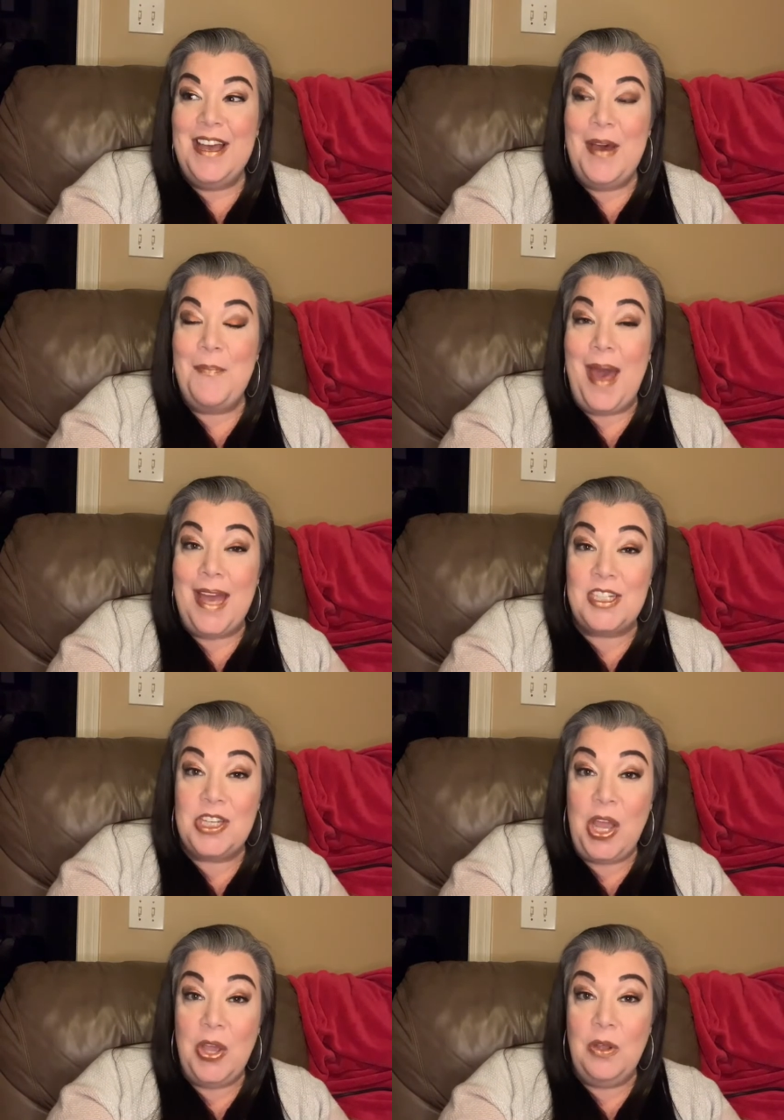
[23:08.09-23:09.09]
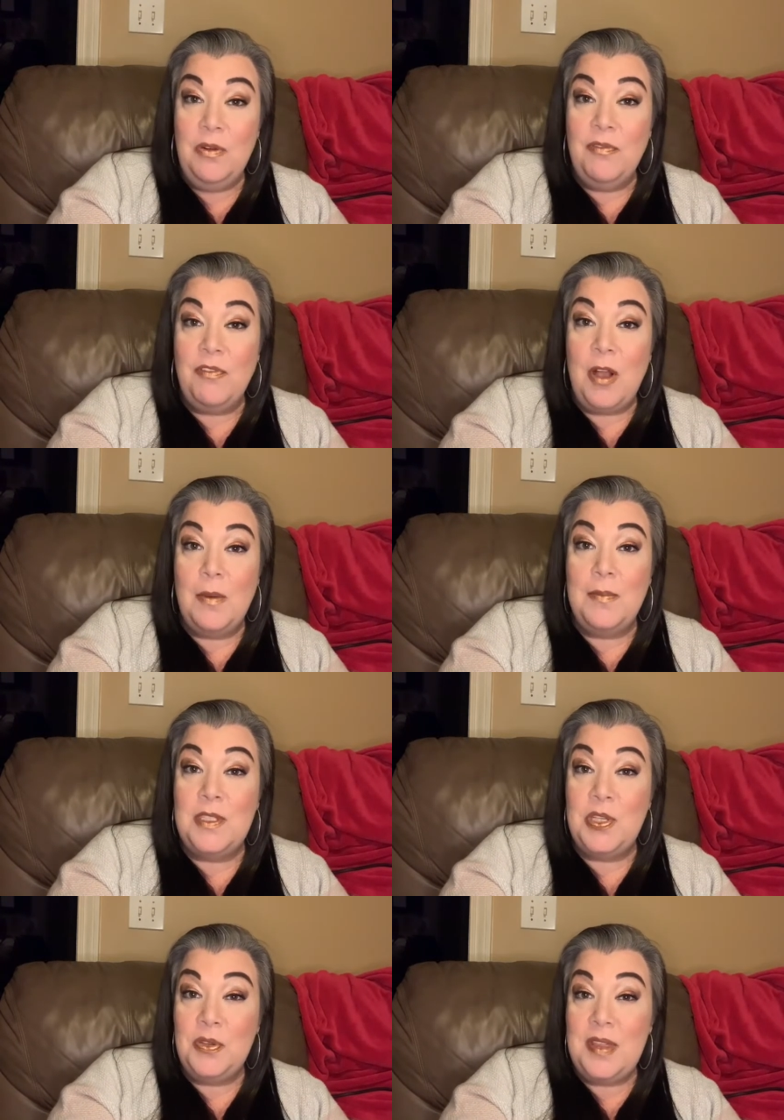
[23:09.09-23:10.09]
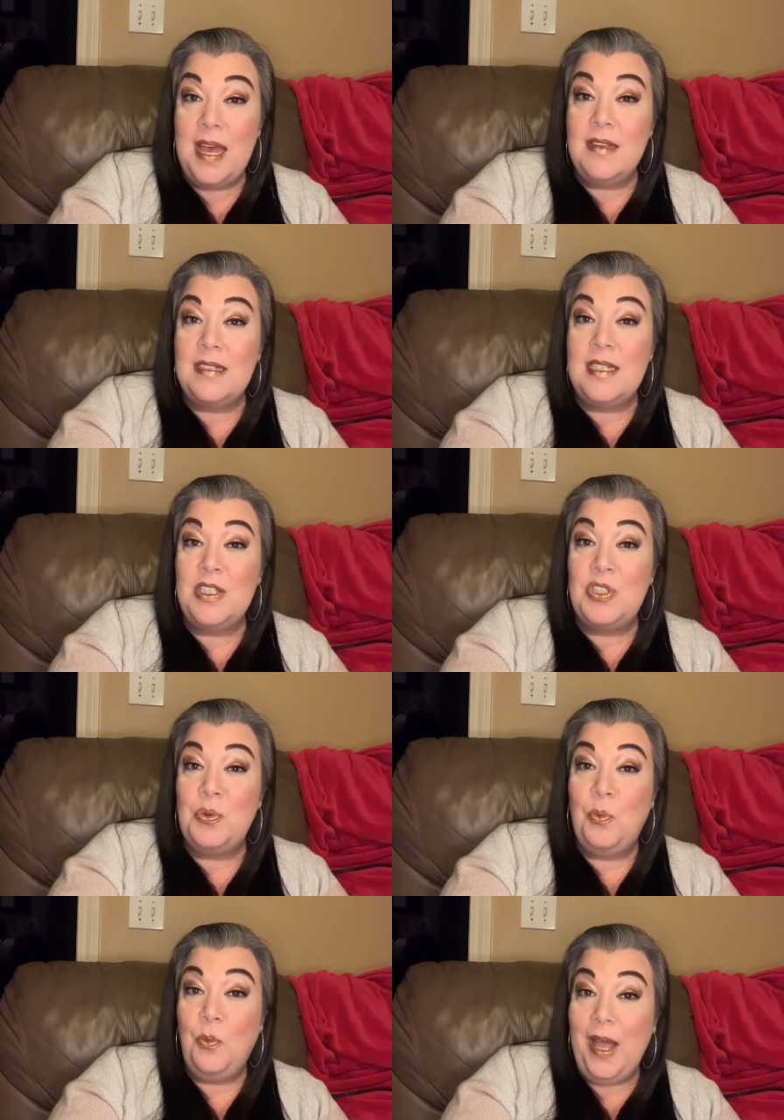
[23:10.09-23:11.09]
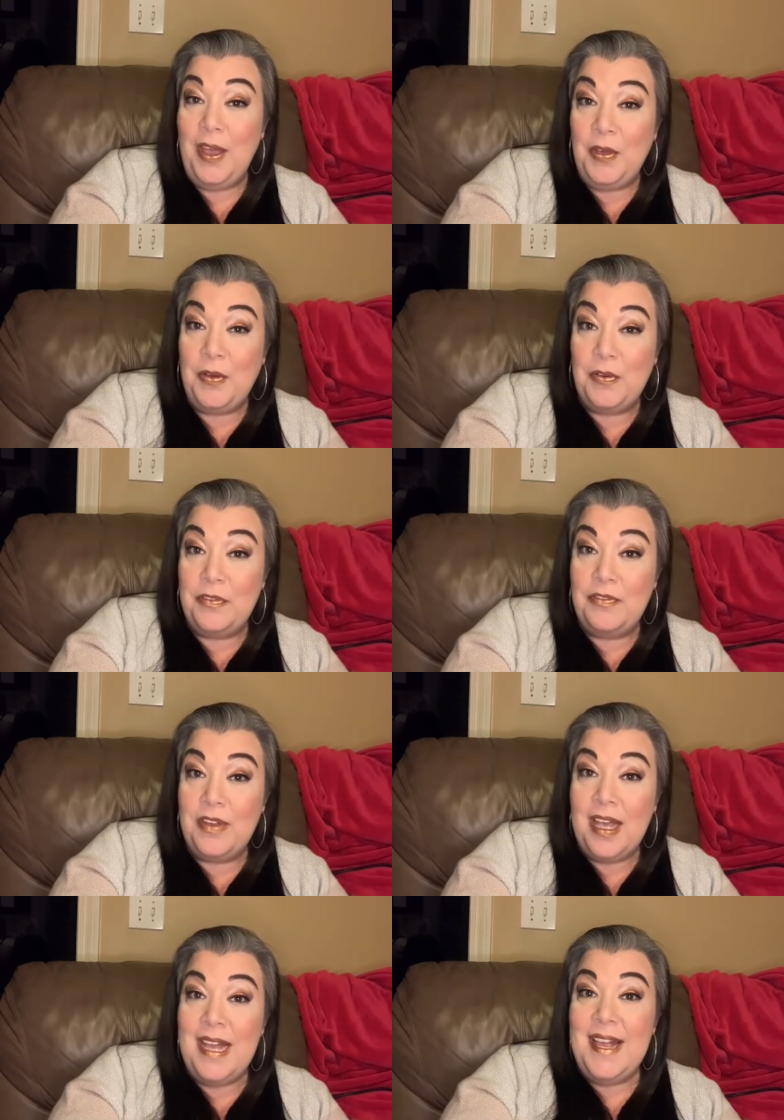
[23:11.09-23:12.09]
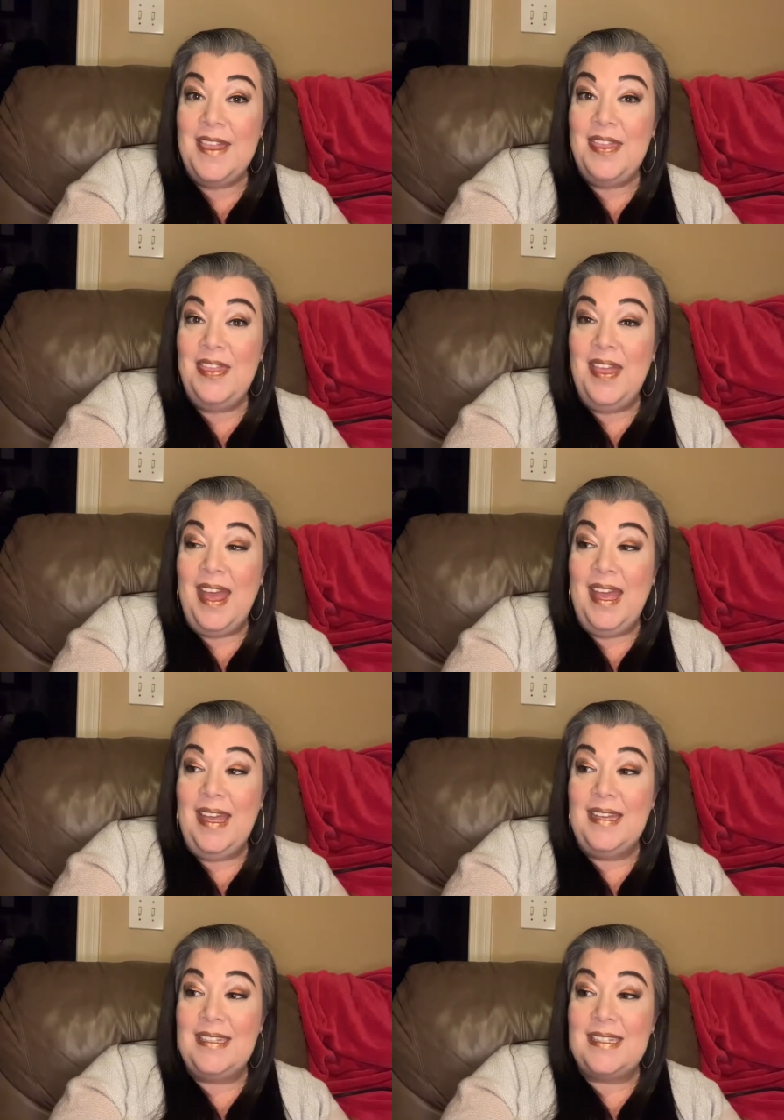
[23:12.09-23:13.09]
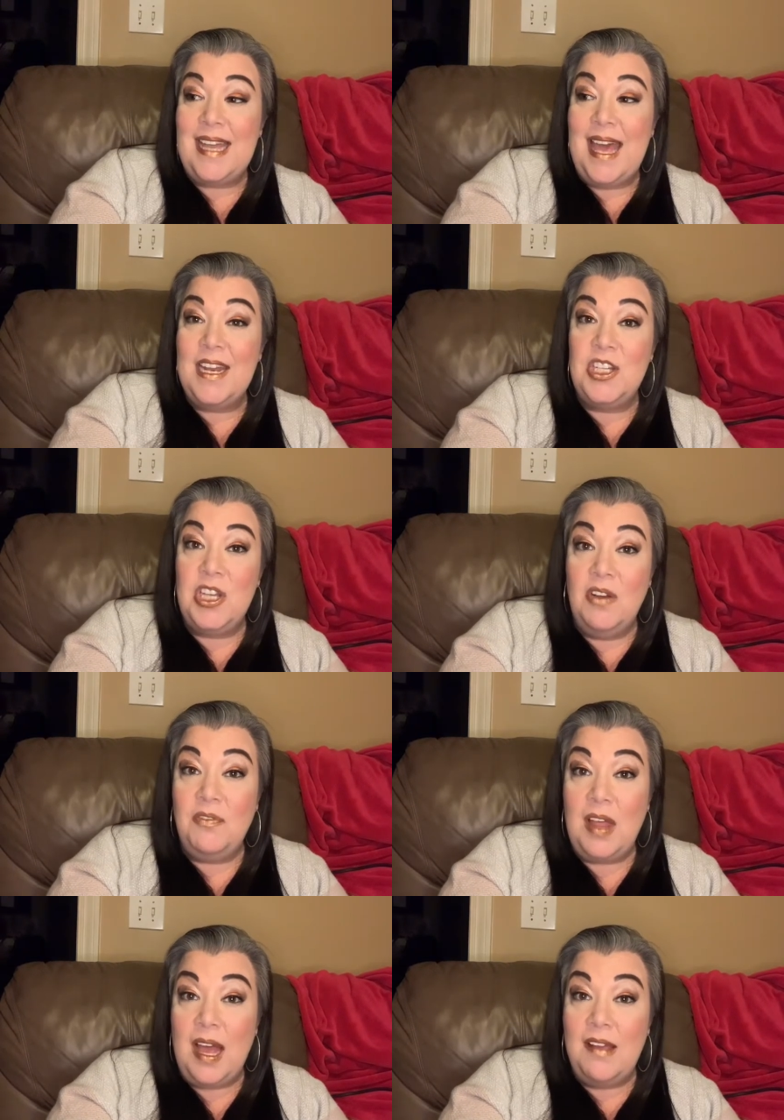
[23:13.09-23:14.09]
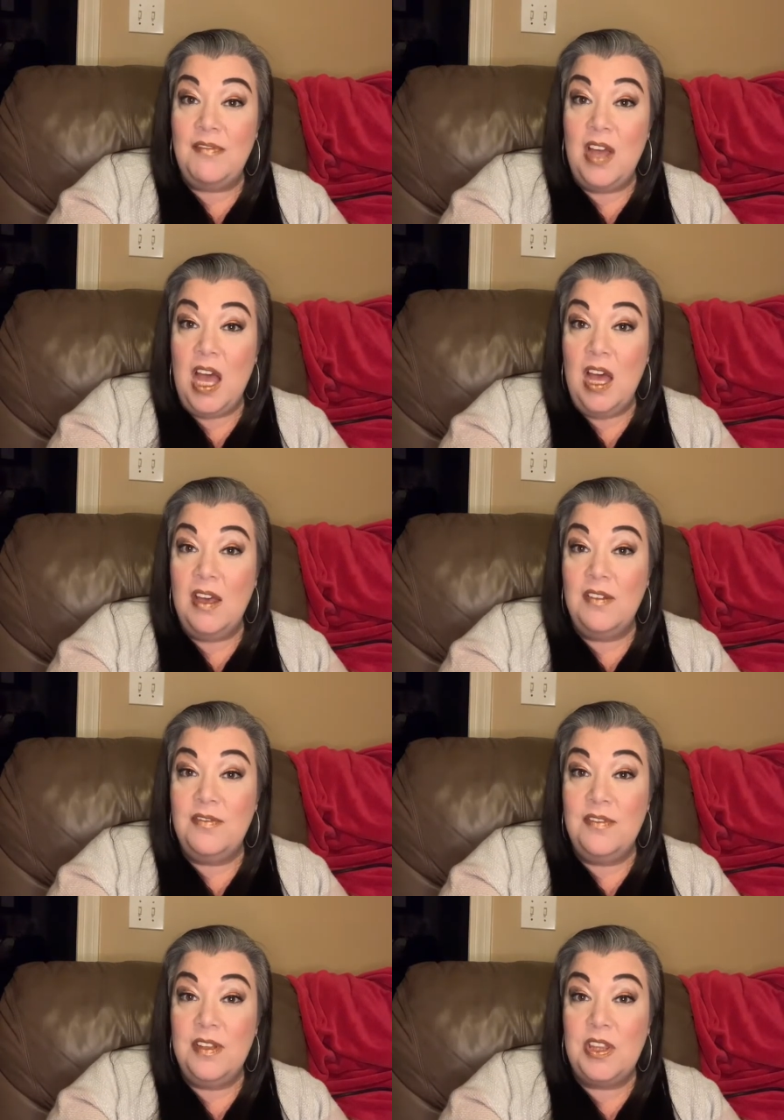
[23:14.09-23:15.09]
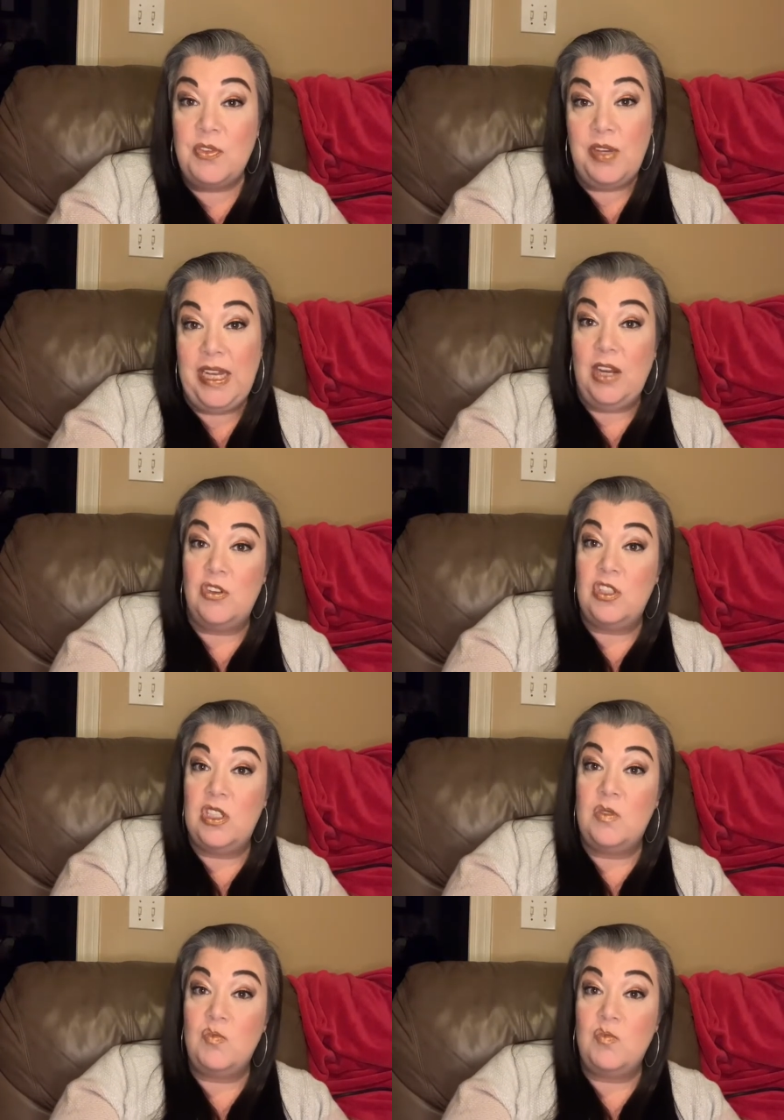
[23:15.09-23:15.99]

a batch code from 2012 that had a shelf life of three years.